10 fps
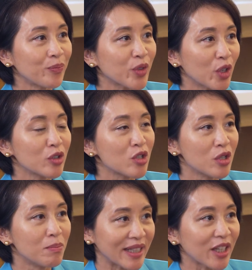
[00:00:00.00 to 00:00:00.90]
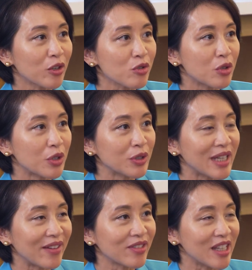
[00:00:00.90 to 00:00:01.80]
go to medical school,
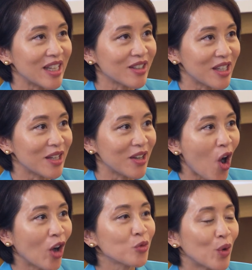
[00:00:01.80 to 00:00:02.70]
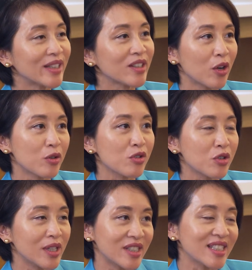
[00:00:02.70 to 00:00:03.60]
and the odd one goes
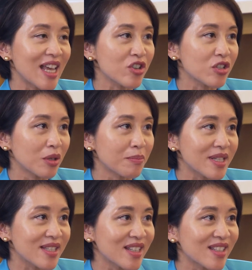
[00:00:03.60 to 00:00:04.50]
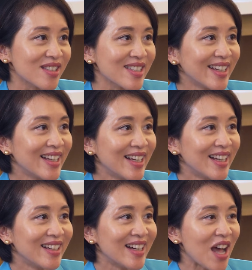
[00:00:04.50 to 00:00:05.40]
to international business.
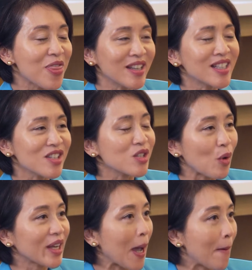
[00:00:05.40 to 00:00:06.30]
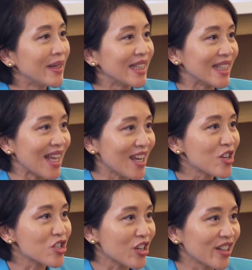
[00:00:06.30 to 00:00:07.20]
I think this is quite common in
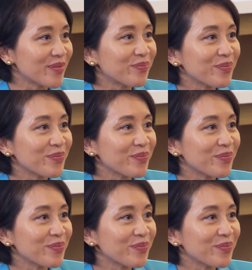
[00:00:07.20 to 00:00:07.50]
Asia.